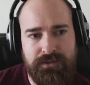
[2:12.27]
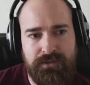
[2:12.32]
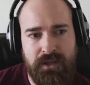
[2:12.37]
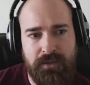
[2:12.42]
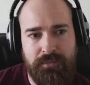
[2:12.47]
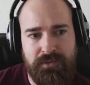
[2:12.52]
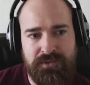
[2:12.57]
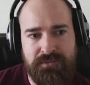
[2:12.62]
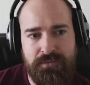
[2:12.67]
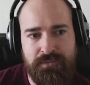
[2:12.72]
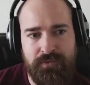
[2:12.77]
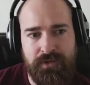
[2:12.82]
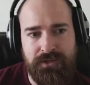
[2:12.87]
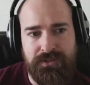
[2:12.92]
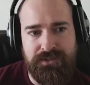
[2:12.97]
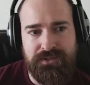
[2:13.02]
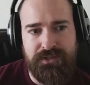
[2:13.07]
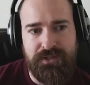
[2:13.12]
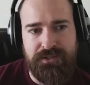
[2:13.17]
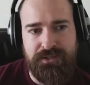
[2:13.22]
Naples,
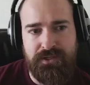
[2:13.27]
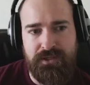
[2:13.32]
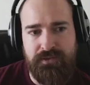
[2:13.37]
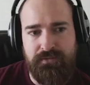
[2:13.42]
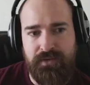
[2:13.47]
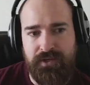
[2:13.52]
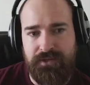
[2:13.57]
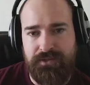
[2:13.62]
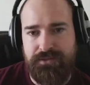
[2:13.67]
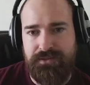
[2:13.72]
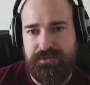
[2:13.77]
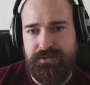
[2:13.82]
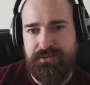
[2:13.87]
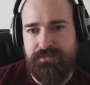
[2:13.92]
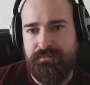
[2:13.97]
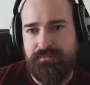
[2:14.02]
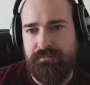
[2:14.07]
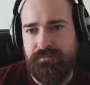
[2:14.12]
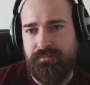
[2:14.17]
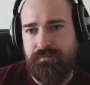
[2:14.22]
Provence, Tuscany, Venice.
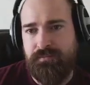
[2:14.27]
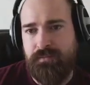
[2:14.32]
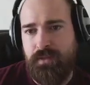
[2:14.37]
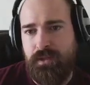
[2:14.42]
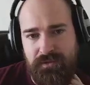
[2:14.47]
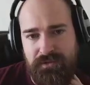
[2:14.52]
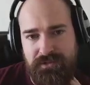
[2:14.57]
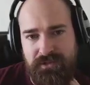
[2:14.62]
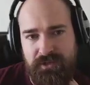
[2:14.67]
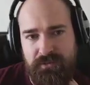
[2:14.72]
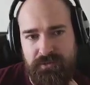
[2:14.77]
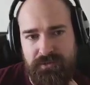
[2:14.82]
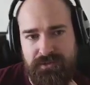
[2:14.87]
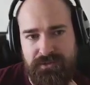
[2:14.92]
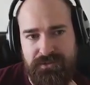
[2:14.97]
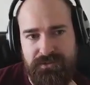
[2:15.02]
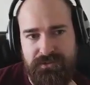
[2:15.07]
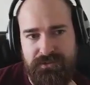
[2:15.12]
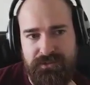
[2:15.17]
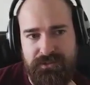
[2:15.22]
Provence,
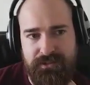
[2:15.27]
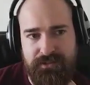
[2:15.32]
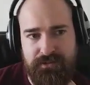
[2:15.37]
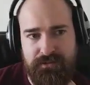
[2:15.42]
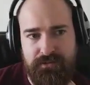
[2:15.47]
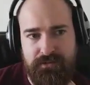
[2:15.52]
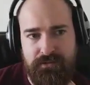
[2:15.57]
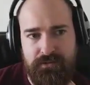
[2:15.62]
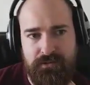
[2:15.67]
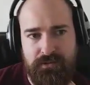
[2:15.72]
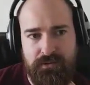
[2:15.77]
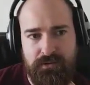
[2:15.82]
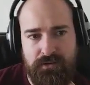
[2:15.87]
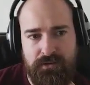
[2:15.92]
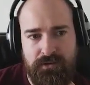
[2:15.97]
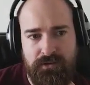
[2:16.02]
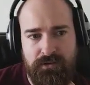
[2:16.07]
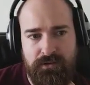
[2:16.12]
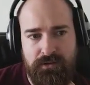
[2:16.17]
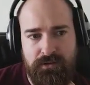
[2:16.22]
Naples, eh.
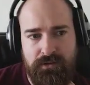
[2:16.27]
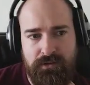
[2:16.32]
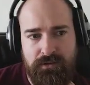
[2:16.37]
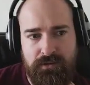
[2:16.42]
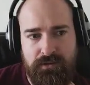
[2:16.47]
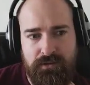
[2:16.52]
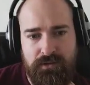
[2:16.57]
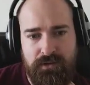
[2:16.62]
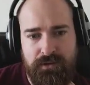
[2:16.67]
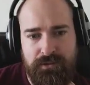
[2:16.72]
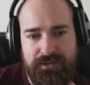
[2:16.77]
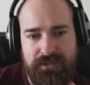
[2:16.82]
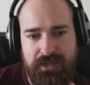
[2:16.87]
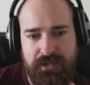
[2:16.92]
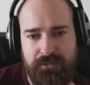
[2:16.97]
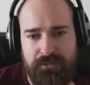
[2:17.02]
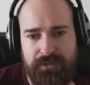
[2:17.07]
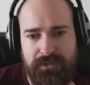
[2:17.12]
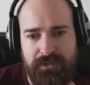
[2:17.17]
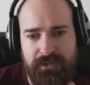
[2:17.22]
I was
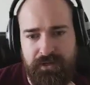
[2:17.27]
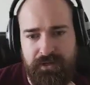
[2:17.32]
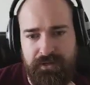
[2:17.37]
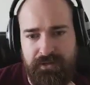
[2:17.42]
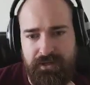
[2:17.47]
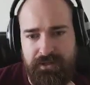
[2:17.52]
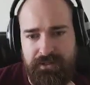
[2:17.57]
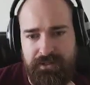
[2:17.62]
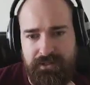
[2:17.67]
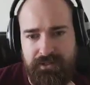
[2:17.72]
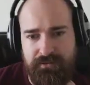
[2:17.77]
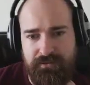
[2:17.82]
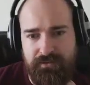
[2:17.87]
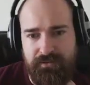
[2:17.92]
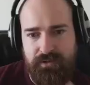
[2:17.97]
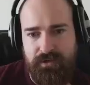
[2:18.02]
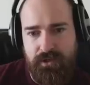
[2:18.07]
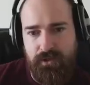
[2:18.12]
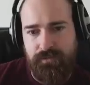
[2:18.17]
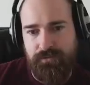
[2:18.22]
kind of really liking the idea of
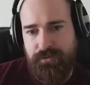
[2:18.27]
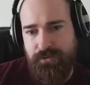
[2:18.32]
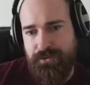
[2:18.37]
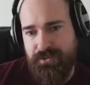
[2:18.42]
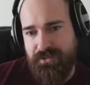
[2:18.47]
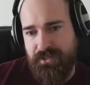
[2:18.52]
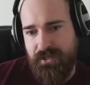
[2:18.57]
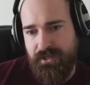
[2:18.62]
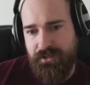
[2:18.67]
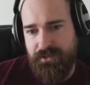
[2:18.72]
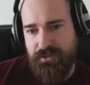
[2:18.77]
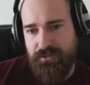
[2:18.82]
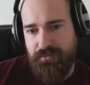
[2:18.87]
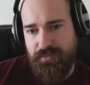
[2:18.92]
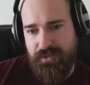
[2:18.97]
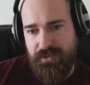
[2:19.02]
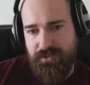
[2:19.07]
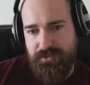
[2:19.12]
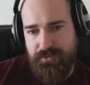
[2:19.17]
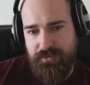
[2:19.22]
calling for Crusade on Noop
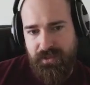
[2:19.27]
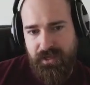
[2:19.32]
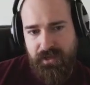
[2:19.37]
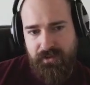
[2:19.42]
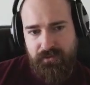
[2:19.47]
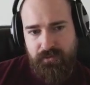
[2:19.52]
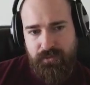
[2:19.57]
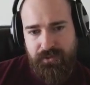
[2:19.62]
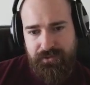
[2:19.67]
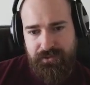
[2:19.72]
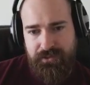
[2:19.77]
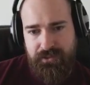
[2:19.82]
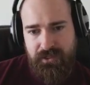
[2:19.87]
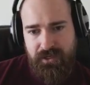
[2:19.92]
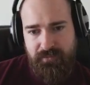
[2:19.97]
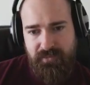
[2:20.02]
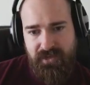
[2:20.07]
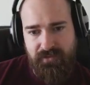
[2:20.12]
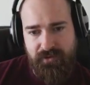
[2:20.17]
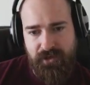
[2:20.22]
and doing that quickly. I
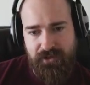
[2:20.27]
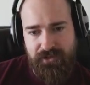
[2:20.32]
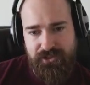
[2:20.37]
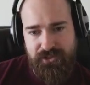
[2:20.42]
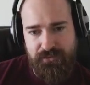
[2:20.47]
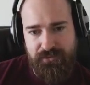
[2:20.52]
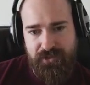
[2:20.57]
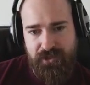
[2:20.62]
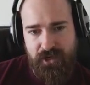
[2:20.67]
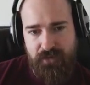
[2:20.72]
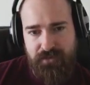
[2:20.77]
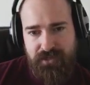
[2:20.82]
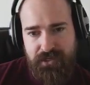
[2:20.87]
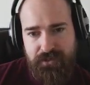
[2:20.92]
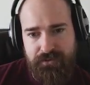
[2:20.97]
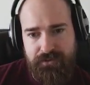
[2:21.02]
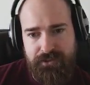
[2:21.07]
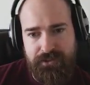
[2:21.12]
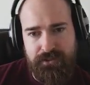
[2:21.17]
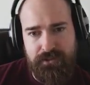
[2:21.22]
mean, I've already shipped an army
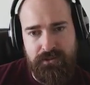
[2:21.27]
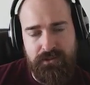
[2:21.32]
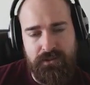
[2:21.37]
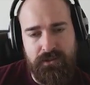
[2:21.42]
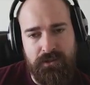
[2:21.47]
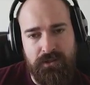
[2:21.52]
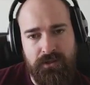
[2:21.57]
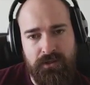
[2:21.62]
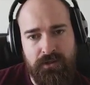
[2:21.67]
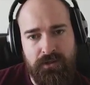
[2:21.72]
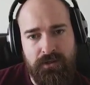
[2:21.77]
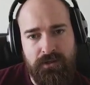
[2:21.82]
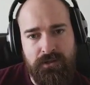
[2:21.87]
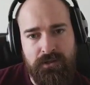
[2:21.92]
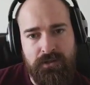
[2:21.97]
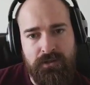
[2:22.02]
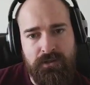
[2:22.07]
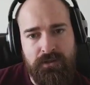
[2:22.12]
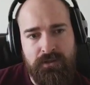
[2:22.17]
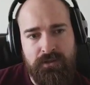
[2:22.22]
down there.
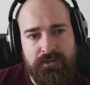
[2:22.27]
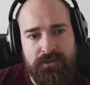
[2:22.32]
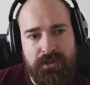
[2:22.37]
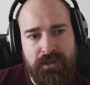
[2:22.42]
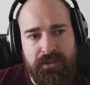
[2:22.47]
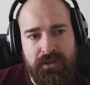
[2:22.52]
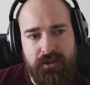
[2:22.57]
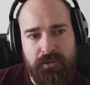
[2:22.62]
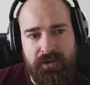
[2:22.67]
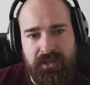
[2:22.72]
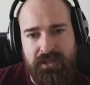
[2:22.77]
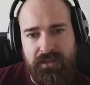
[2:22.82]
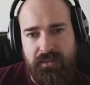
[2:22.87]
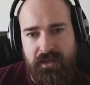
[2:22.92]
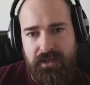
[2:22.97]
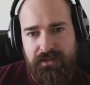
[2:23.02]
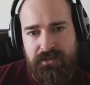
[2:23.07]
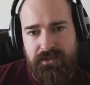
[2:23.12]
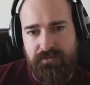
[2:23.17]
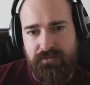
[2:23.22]
I think I want to get
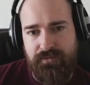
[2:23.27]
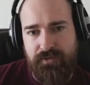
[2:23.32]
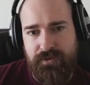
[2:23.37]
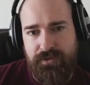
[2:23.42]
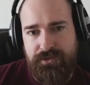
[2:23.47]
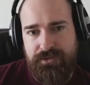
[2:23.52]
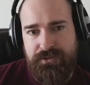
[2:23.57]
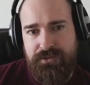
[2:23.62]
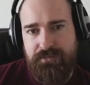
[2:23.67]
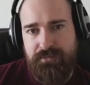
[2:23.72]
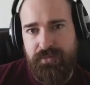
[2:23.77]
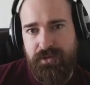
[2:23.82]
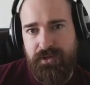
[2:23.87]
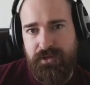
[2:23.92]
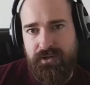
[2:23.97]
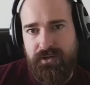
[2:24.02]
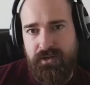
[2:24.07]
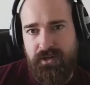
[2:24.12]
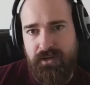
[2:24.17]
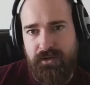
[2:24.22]
that done first,
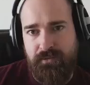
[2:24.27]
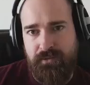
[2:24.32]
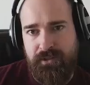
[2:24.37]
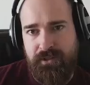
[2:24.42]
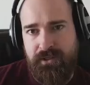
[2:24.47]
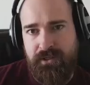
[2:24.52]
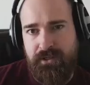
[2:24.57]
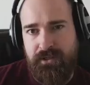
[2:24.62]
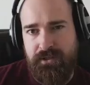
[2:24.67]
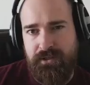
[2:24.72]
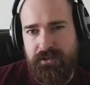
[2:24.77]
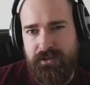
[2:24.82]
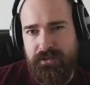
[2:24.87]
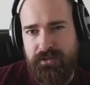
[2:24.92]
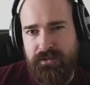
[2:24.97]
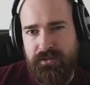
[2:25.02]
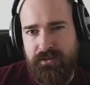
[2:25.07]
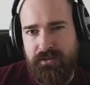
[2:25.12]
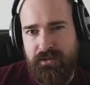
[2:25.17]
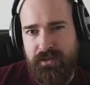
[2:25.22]
but I really
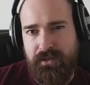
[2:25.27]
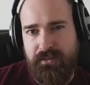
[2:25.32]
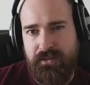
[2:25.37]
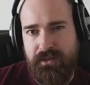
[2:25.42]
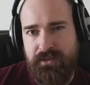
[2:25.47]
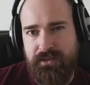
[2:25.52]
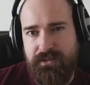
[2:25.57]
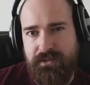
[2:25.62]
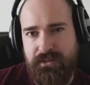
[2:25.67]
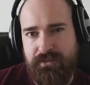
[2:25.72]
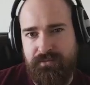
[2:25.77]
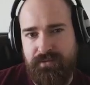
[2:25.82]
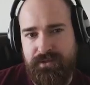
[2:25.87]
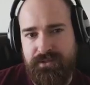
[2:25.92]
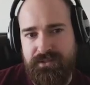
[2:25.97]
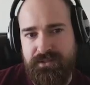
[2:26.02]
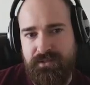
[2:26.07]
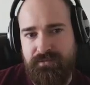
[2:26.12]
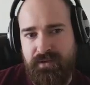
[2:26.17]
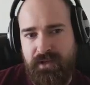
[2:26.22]
like the idea of
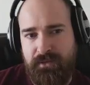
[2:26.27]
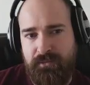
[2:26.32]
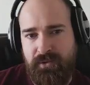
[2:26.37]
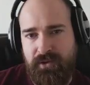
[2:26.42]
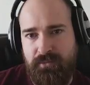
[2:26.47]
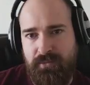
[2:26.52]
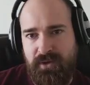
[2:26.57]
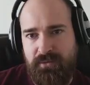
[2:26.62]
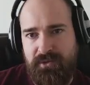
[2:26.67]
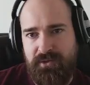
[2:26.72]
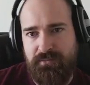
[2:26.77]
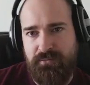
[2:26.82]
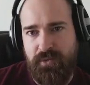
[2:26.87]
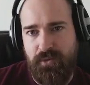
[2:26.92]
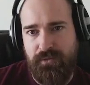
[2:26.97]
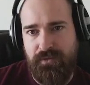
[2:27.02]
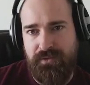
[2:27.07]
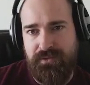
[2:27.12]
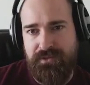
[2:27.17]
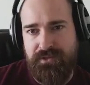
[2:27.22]
this. In fact, we could probably do
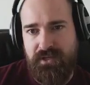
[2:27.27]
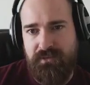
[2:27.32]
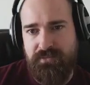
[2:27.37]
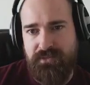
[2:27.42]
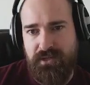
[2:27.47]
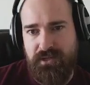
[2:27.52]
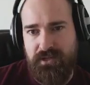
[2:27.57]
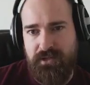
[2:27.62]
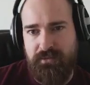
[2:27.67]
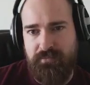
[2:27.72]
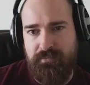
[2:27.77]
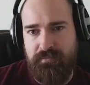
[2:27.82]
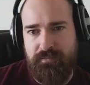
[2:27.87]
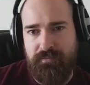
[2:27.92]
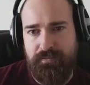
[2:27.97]
both at the same time.